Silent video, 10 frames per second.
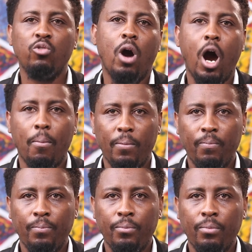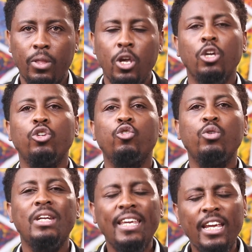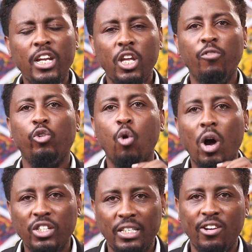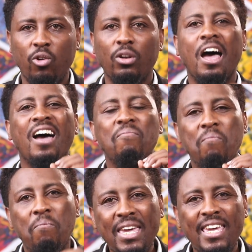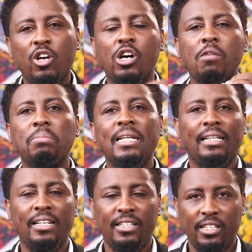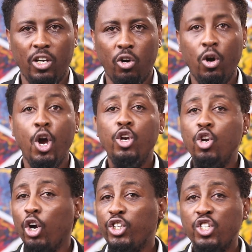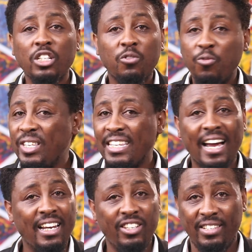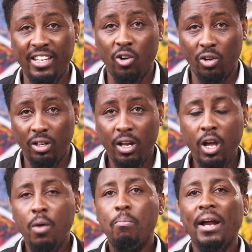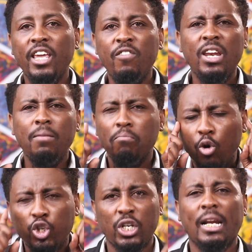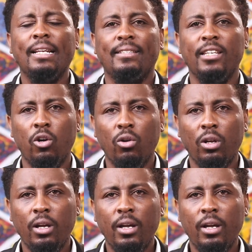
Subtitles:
you up. You need, if you are single, be completely single. Not just physically single, but even emotionally single.